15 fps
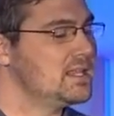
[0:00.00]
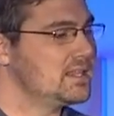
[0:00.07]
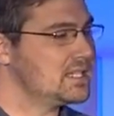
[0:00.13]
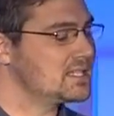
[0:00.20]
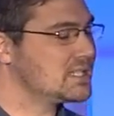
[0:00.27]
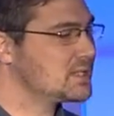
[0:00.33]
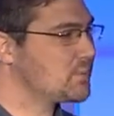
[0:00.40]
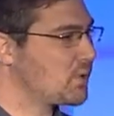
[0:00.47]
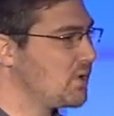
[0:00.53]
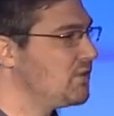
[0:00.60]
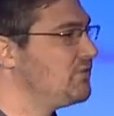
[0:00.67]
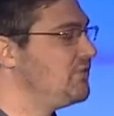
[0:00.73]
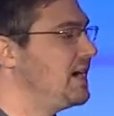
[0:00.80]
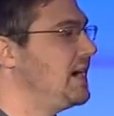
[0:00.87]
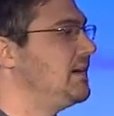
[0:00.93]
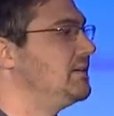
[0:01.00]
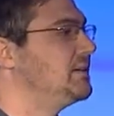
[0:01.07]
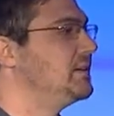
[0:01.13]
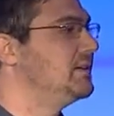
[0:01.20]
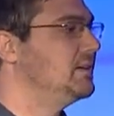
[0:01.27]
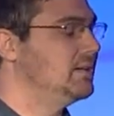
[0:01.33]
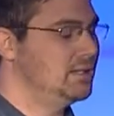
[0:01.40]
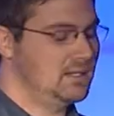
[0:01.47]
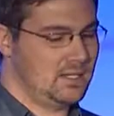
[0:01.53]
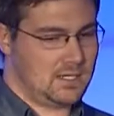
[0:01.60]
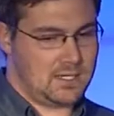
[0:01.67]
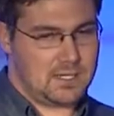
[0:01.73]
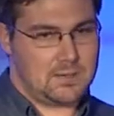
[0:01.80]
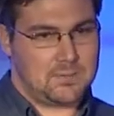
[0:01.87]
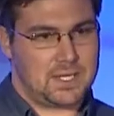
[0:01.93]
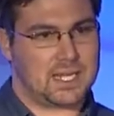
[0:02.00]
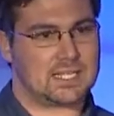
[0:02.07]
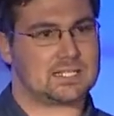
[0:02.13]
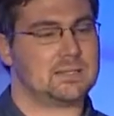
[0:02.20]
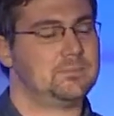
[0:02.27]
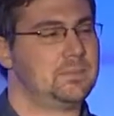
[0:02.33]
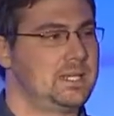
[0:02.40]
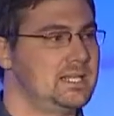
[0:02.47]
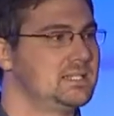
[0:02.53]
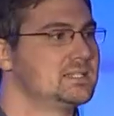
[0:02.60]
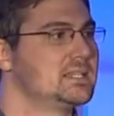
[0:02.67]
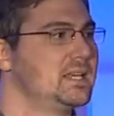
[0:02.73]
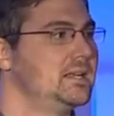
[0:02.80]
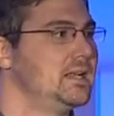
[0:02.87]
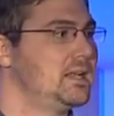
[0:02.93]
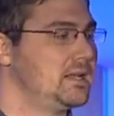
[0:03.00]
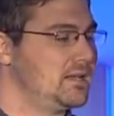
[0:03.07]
This is profound because it means that